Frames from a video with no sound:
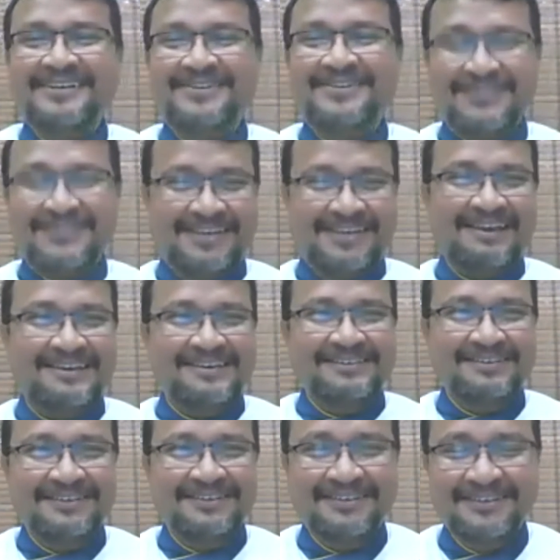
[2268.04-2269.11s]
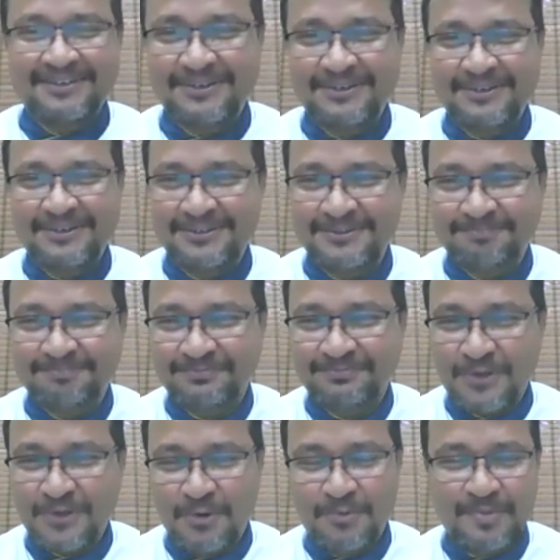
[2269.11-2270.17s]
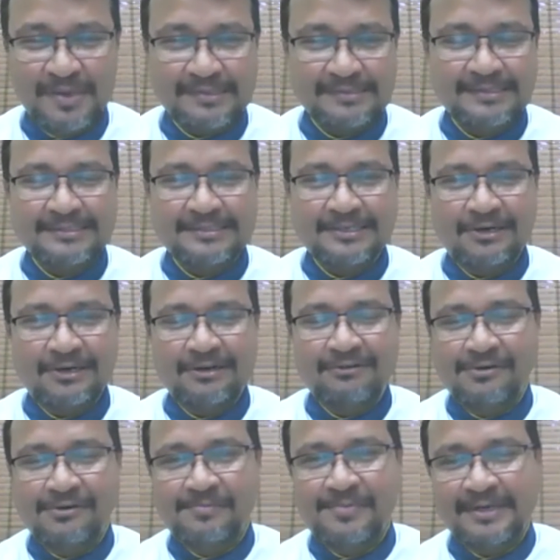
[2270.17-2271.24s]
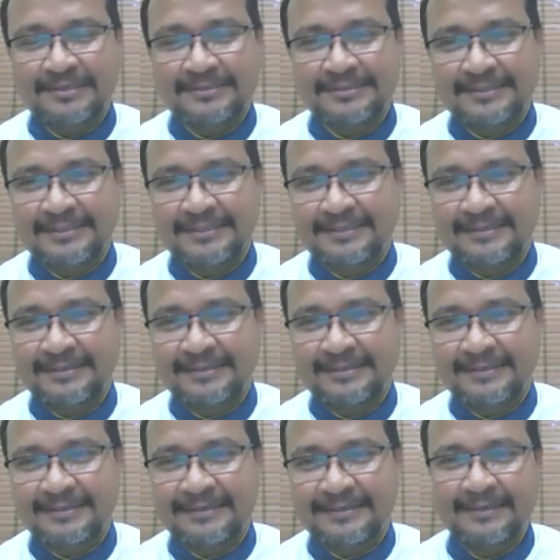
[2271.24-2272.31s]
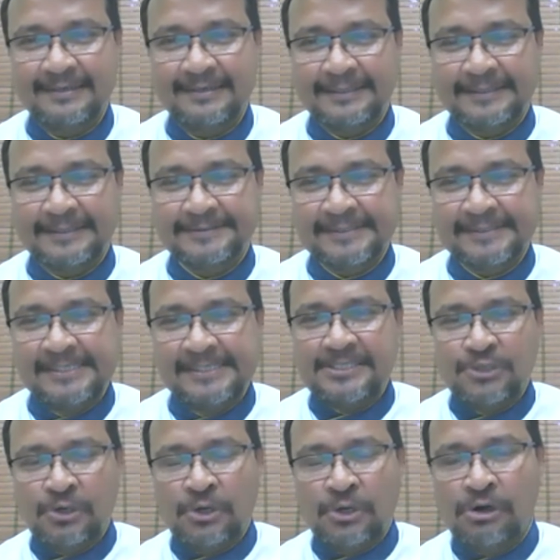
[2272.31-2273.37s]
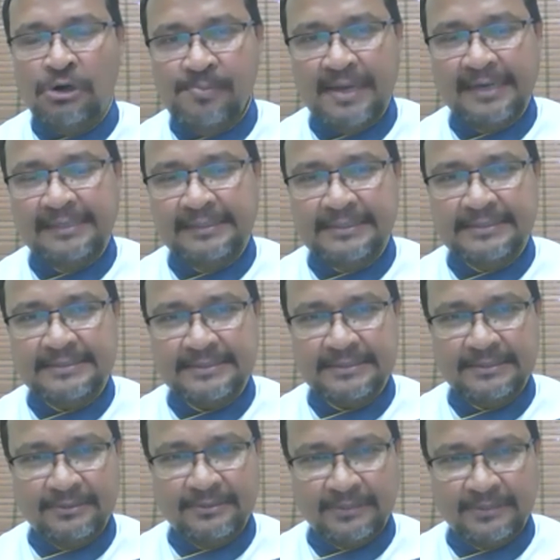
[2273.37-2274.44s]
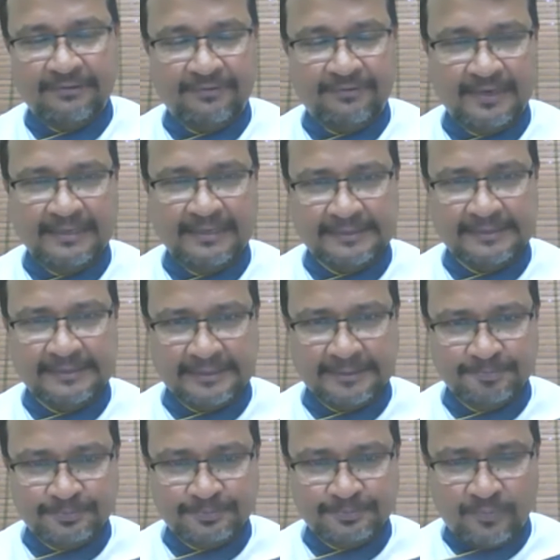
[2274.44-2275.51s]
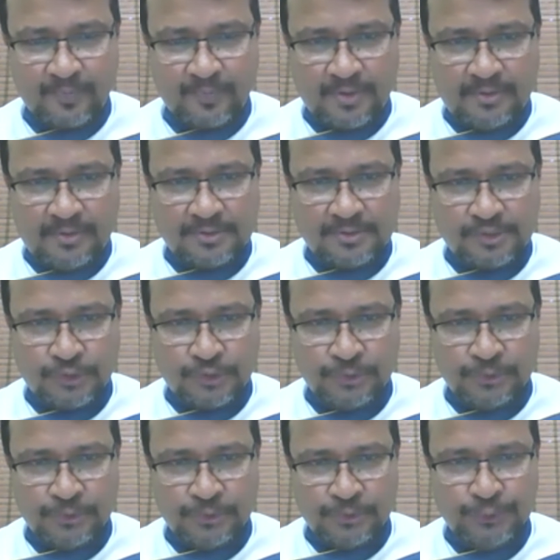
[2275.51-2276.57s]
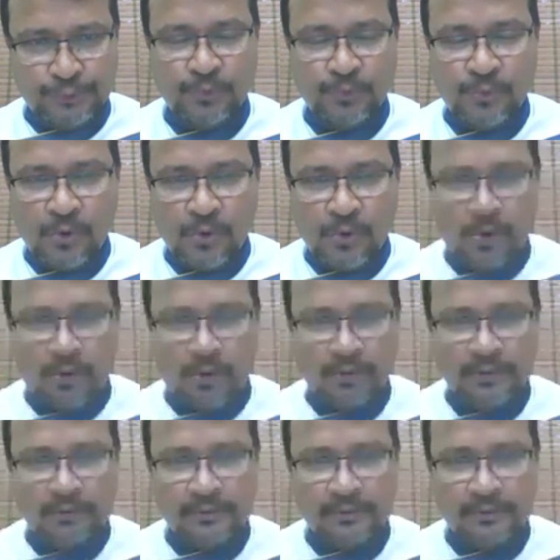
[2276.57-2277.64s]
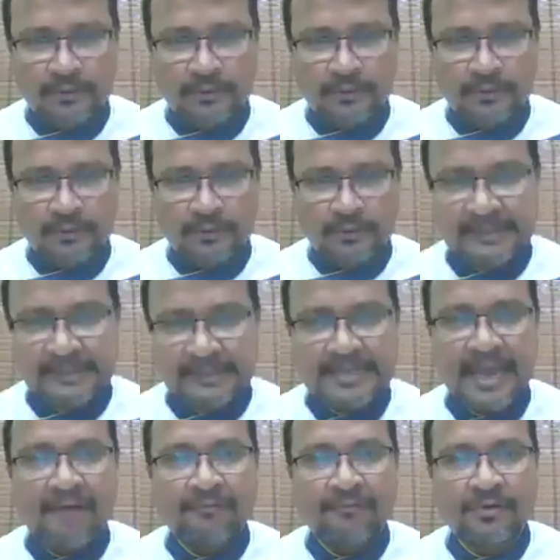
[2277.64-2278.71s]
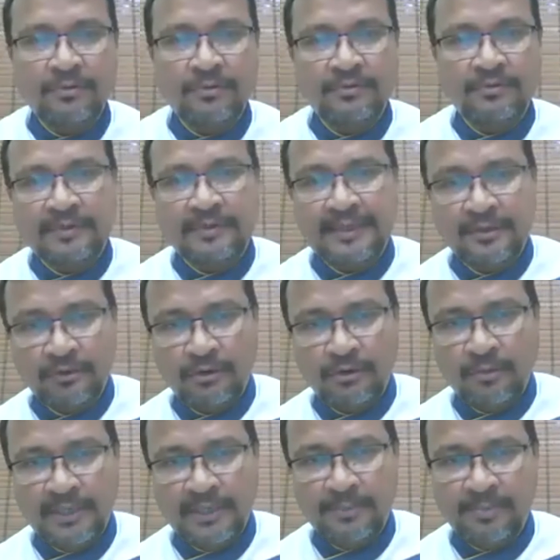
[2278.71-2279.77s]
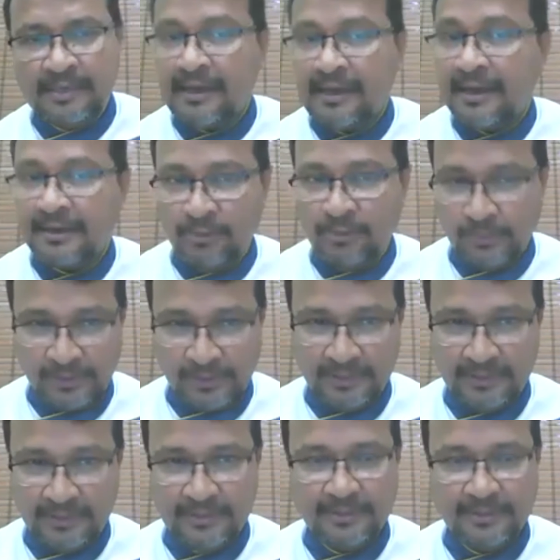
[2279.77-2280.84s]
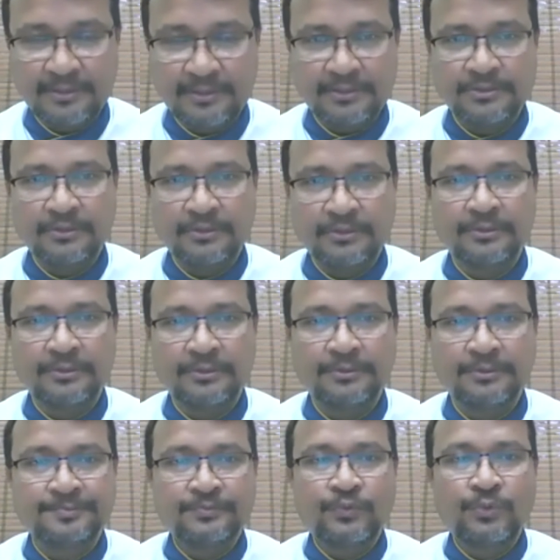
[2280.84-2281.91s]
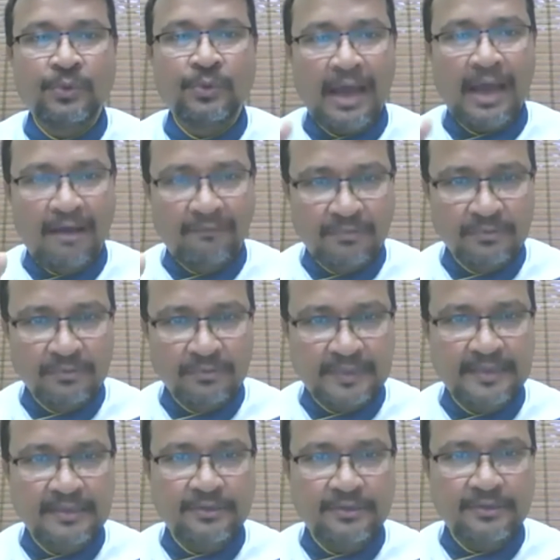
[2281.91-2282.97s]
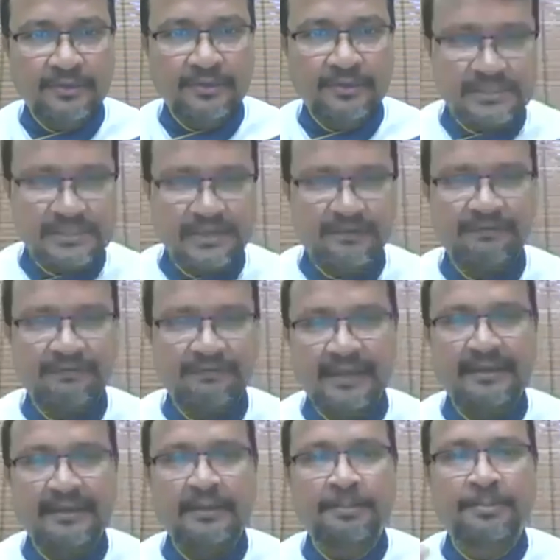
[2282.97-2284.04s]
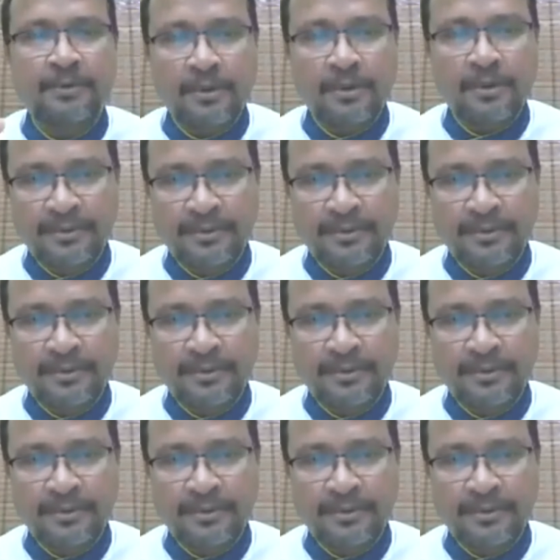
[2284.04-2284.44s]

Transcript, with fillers: okay. home bakers. There's a lot of home bakers here. So home bakers, okay, fantastic. So you all home bakers have to think globally but act locally. Uh, so you have to think yourself like a proper